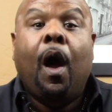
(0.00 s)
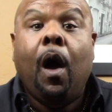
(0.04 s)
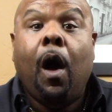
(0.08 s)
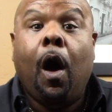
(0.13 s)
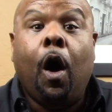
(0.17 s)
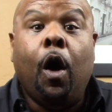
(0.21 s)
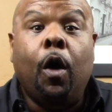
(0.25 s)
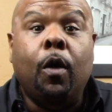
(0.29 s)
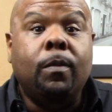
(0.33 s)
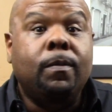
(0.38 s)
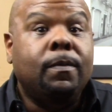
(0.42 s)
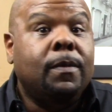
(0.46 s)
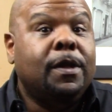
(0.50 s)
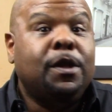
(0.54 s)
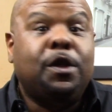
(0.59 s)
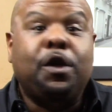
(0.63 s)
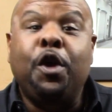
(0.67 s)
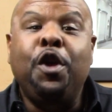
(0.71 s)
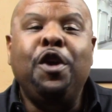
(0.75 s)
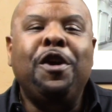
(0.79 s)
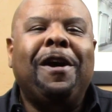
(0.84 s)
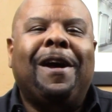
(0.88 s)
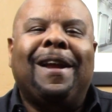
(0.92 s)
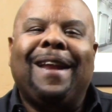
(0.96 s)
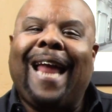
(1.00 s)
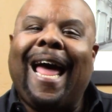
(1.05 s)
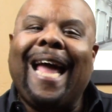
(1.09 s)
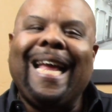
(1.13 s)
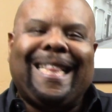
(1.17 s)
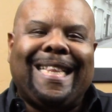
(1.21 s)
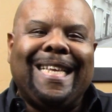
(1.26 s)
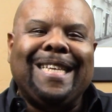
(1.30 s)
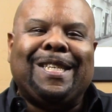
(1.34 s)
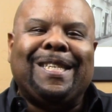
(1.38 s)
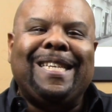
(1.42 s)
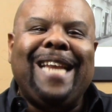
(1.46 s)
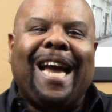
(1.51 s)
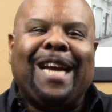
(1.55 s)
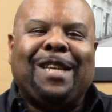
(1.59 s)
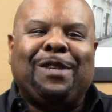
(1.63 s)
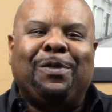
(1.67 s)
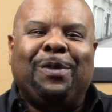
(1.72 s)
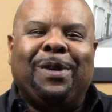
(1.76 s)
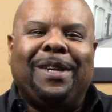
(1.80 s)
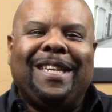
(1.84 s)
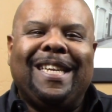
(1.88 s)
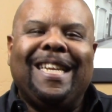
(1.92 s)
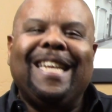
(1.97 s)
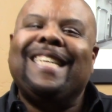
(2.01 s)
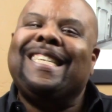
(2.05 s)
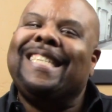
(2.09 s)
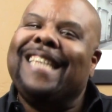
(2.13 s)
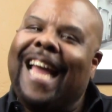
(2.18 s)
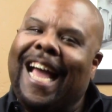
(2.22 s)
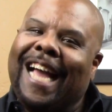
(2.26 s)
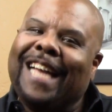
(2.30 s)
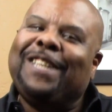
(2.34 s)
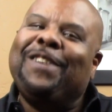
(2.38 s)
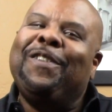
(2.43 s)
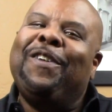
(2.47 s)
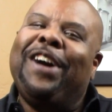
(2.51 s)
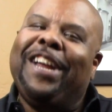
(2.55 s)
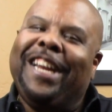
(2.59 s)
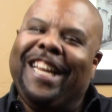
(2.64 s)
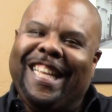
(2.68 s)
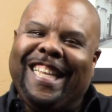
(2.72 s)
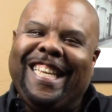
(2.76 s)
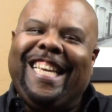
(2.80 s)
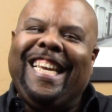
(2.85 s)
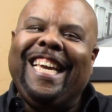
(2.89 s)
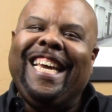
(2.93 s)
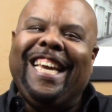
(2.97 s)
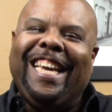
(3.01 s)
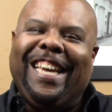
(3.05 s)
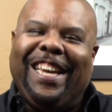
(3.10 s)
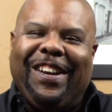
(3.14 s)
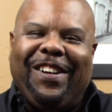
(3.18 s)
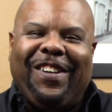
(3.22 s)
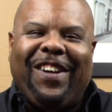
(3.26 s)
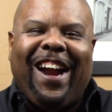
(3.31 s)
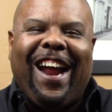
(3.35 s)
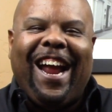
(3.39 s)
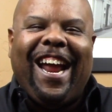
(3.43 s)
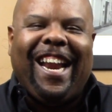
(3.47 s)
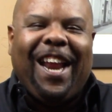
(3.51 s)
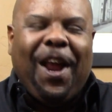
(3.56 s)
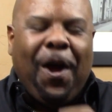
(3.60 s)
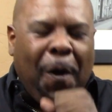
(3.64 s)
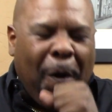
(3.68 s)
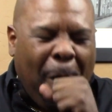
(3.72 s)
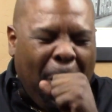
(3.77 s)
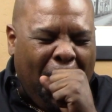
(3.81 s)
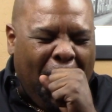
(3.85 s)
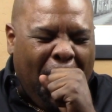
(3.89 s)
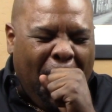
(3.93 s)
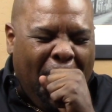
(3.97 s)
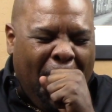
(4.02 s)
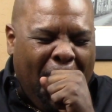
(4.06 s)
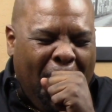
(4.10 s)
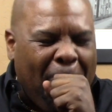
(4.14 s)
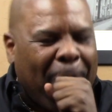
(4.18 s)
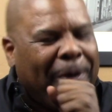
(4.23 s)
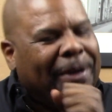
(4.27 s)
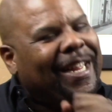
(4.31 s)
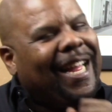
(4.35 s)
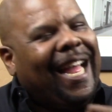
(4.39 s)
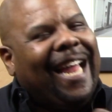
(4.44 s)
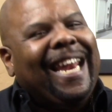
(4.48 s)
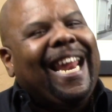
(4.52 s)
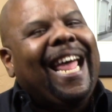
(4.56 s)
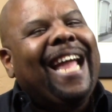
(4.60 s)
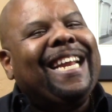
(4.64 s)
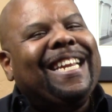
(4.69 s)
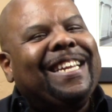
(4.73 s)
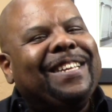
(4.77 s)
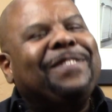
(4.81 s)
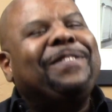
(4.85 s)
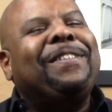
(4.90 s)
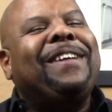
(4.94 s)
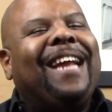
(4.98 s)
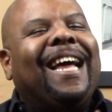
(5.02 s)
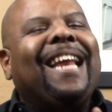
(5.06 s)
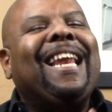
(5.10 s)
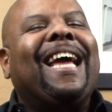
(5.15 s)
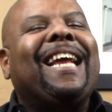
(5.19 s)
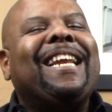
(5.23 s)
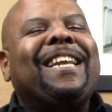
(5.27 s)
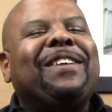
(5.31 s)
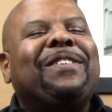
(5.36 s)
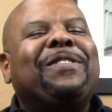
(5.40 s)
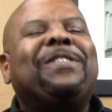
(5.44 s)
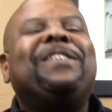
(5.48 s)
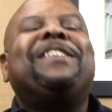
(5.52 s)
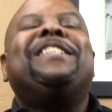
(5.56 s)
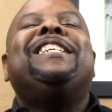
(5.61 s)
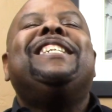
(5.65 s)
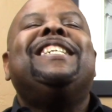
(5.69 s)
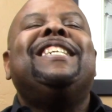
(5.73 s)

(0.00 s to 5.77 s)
Oh, so you're gonna like this next one. This next one is good, right? Oh, I like this one. I like this one.